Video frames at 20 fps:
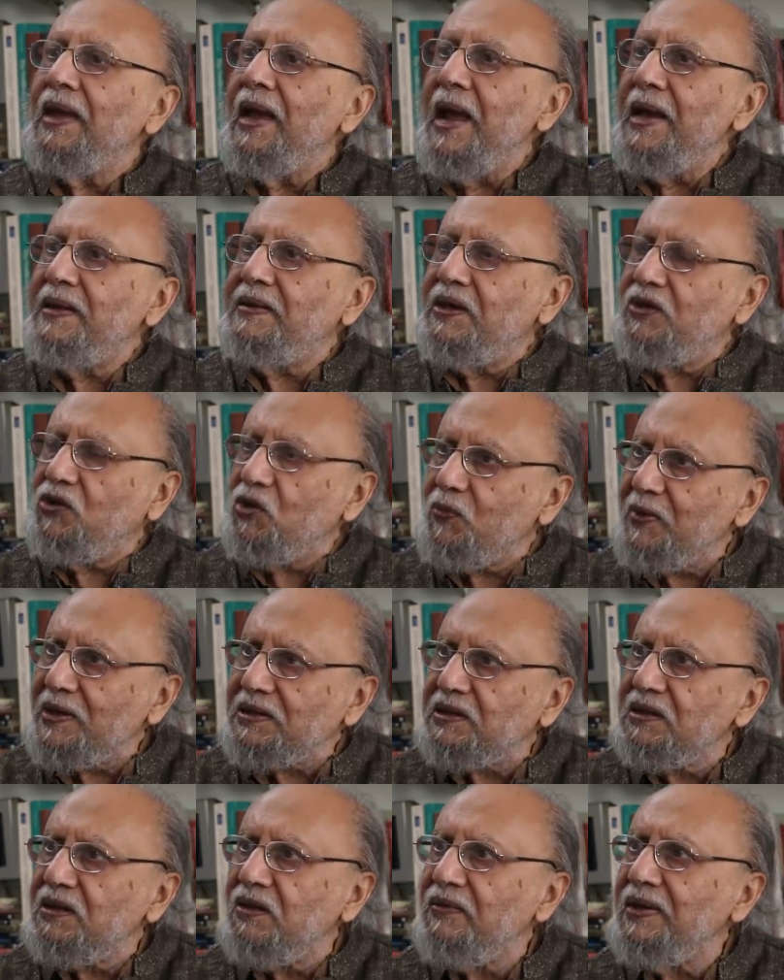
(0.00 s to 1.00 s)

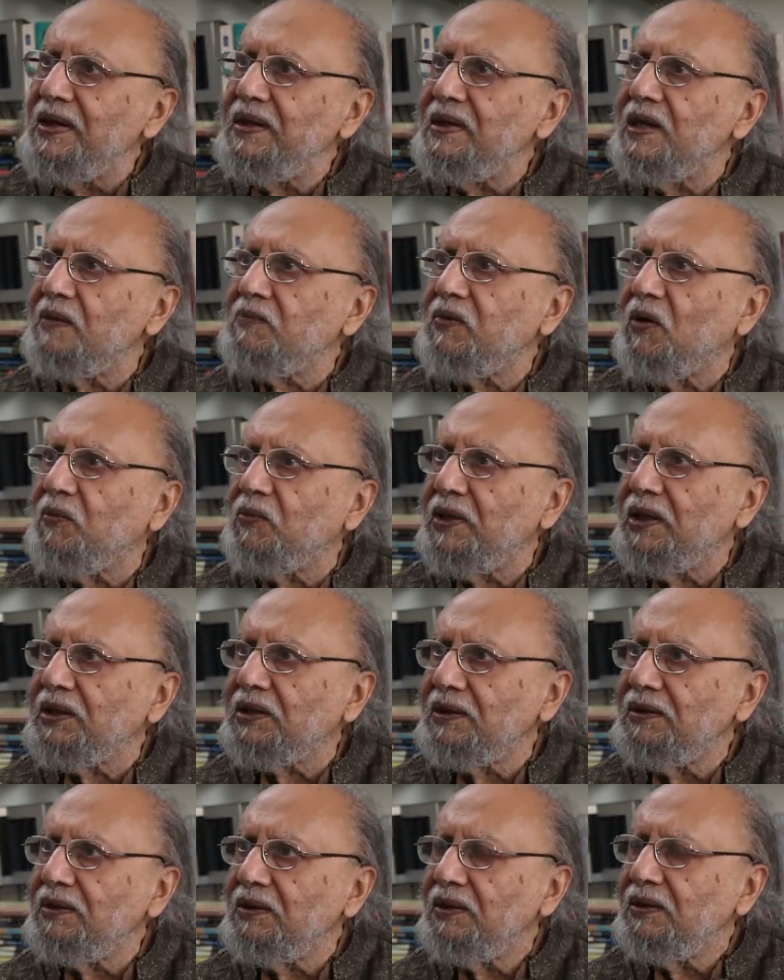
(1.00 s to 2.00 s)
82% of Indian
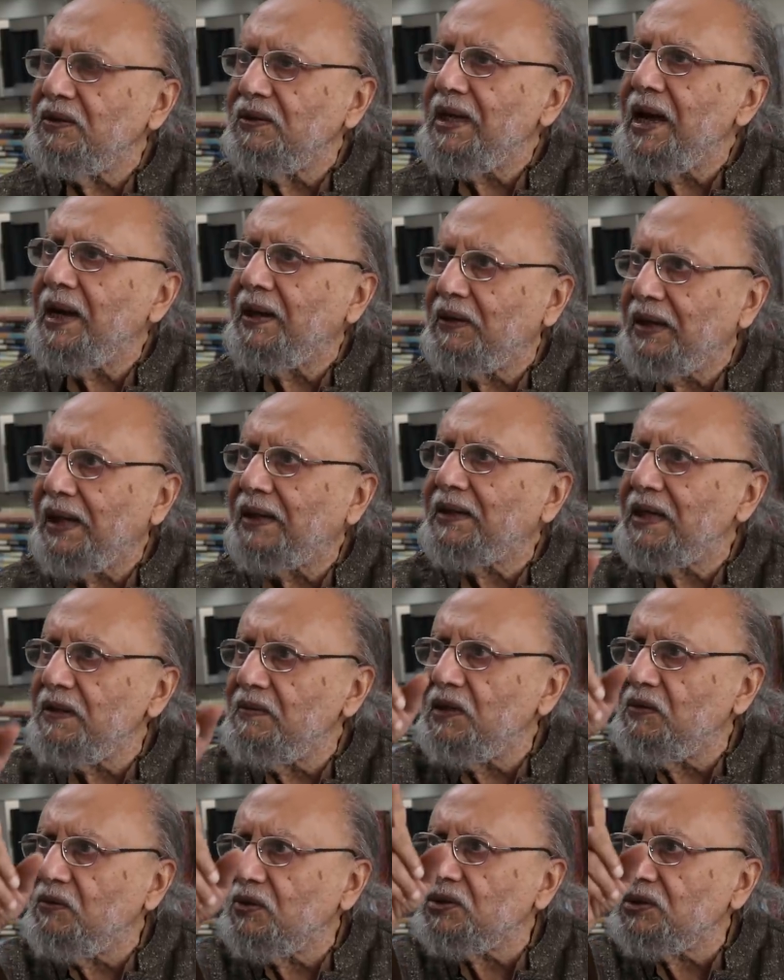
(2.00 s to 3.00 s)
population, at that
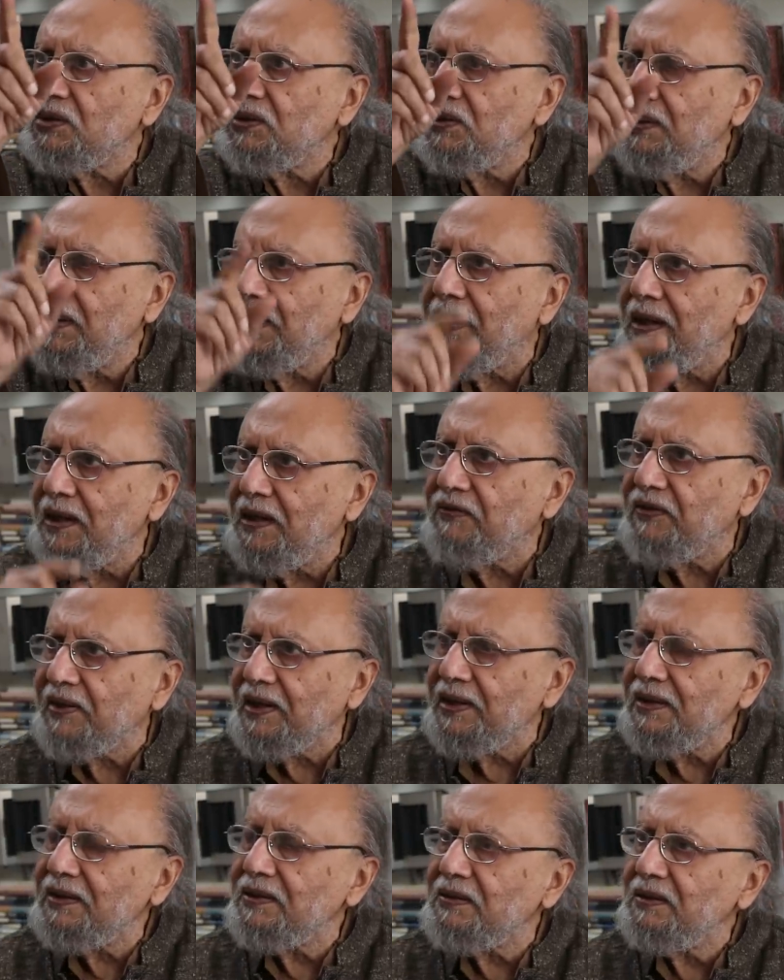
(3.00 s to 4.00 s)
time it was little
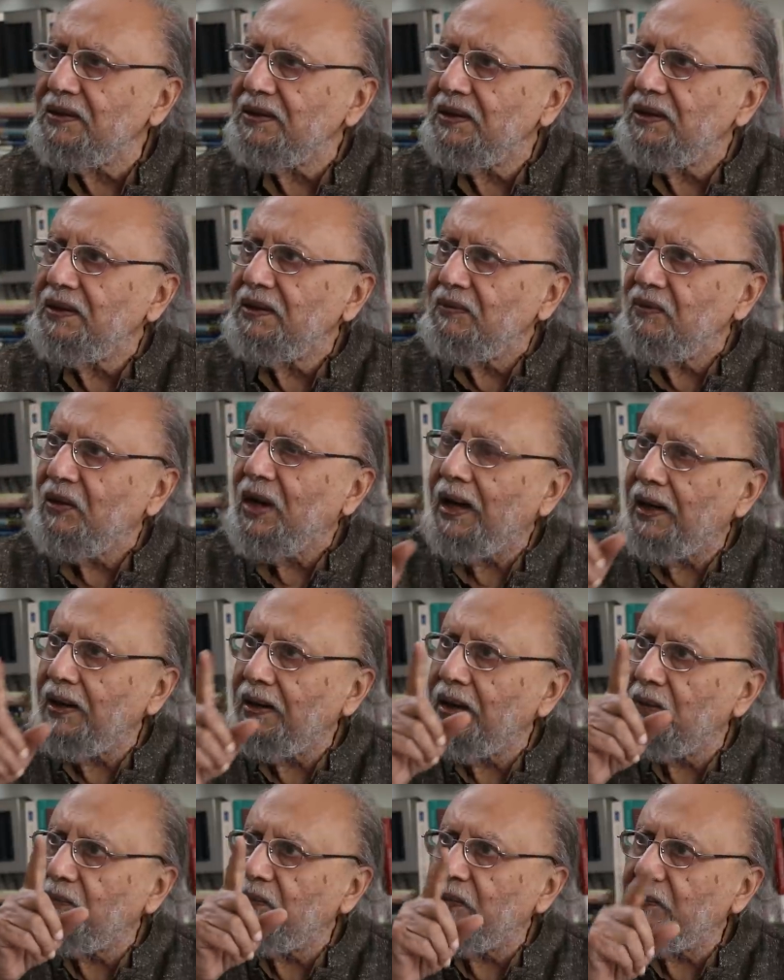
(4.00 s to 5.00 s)
different,
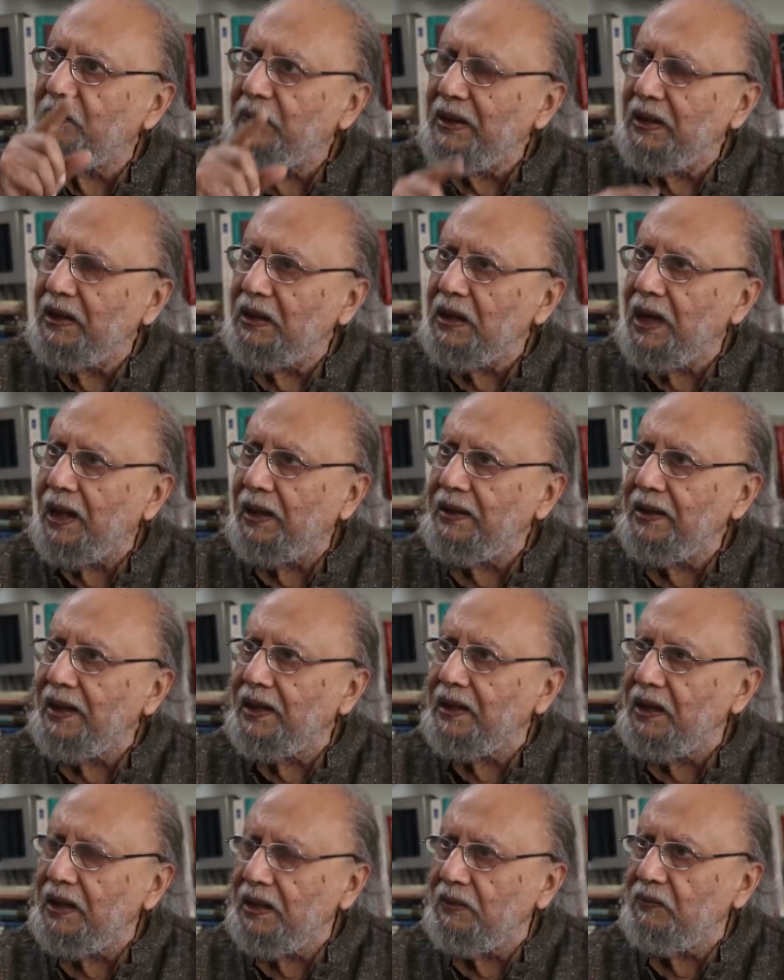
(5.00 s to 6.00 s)
earlier, in
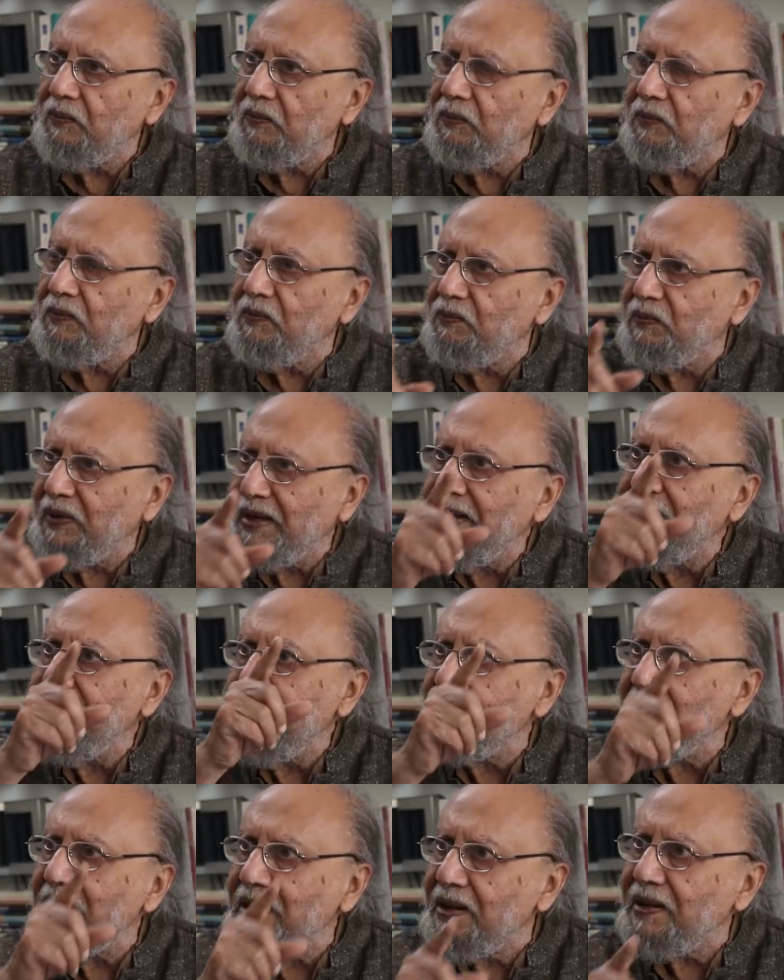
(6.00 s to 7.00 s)
earlier
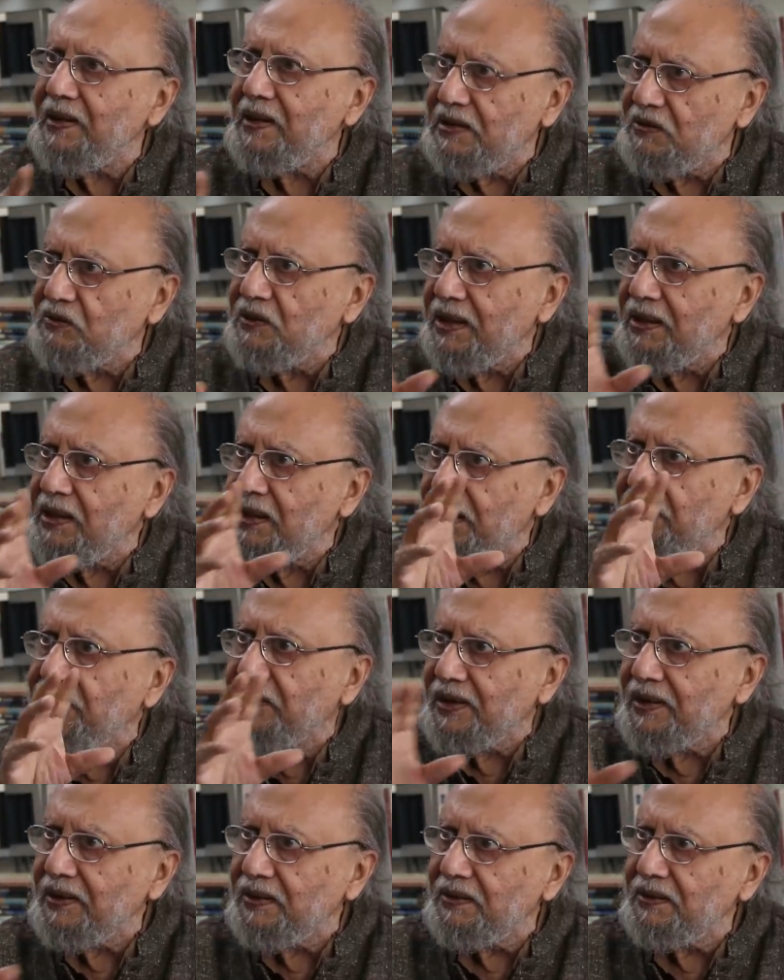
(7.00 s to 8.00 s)
pre-independent it was a little
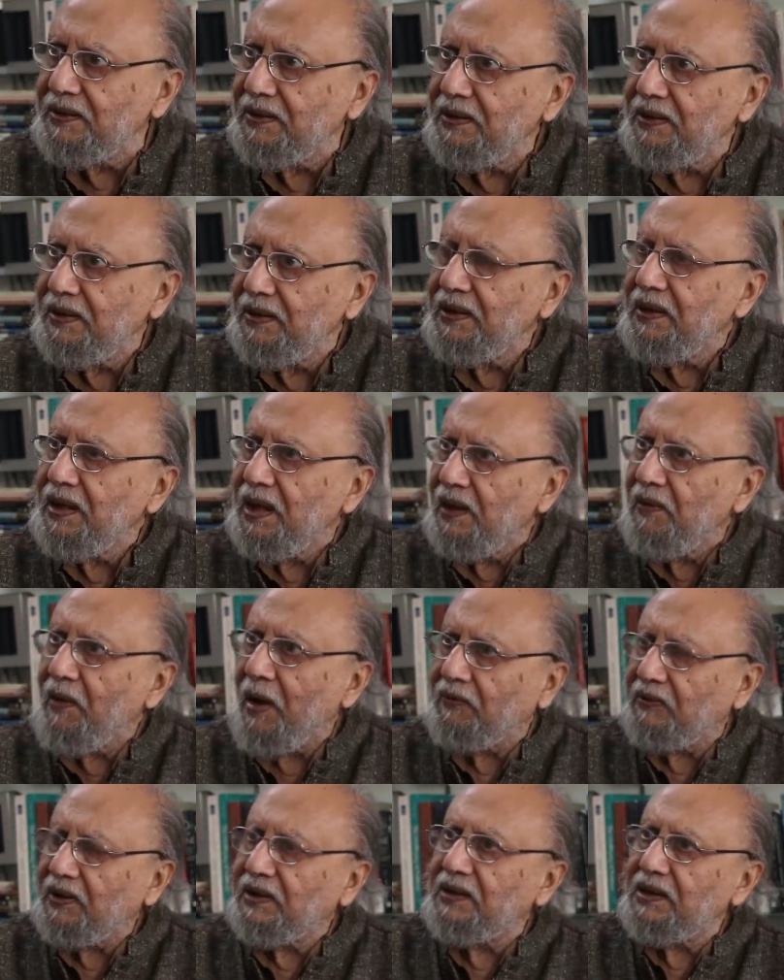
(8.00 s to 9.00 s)
different.
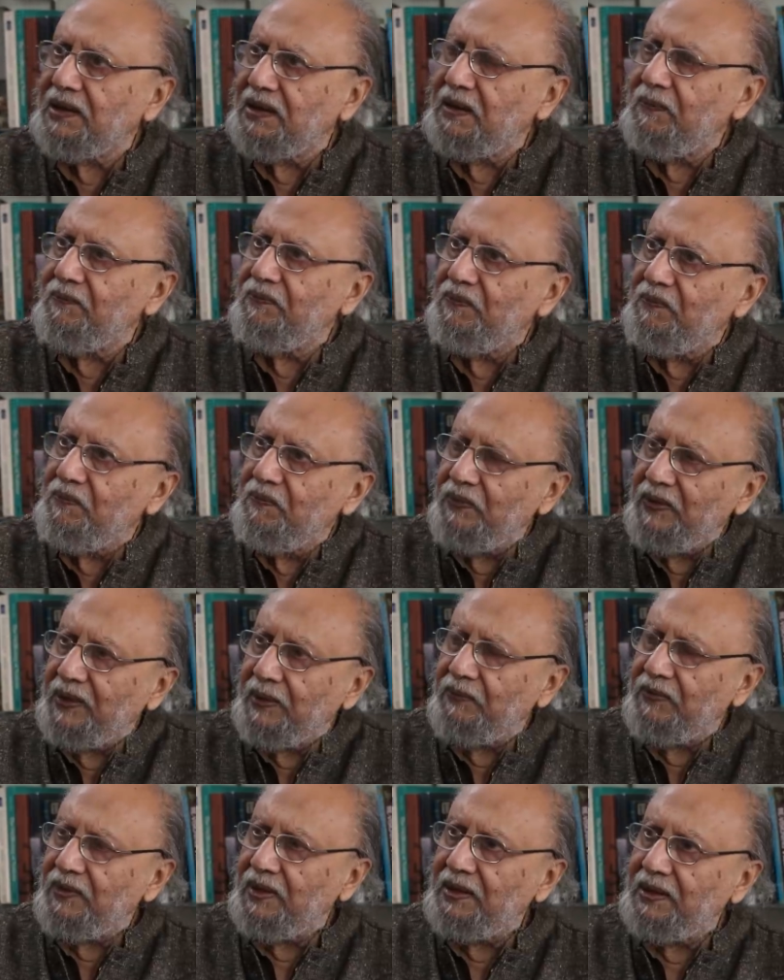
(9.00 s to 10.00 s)
After the
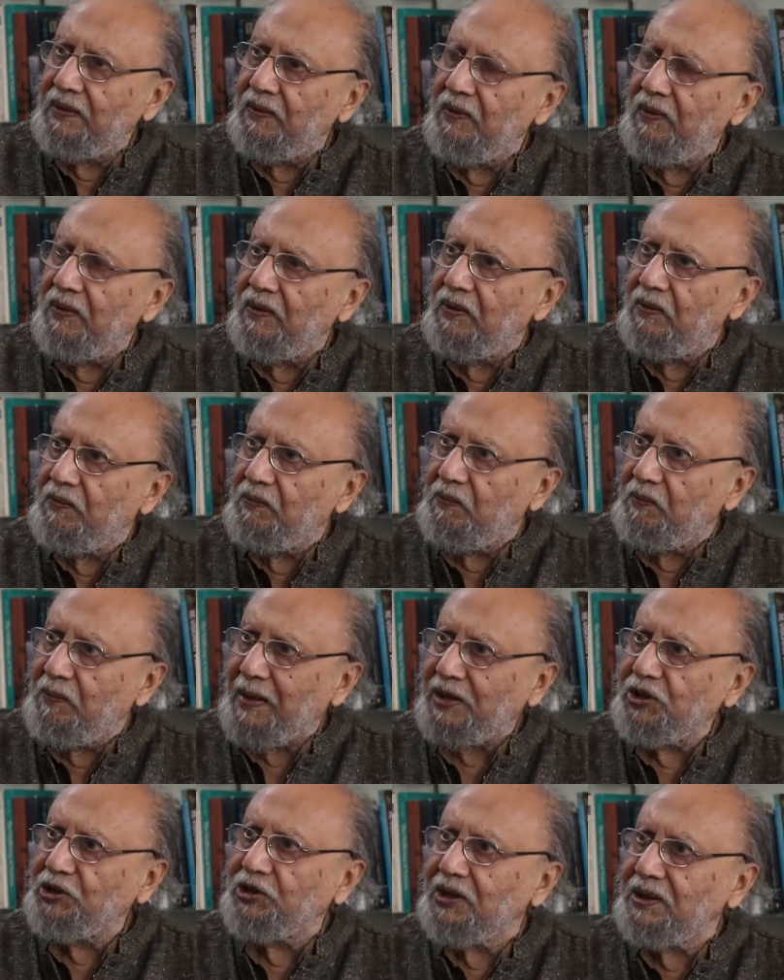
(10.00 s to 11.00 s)
mm, uh,
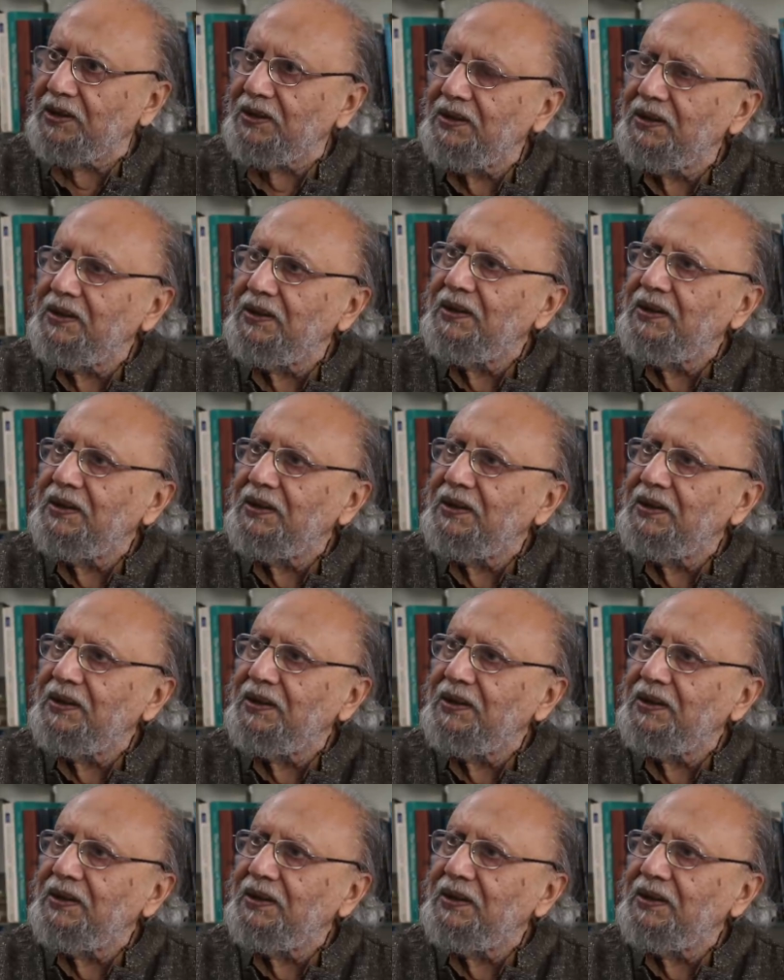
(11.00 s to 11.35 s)
partition,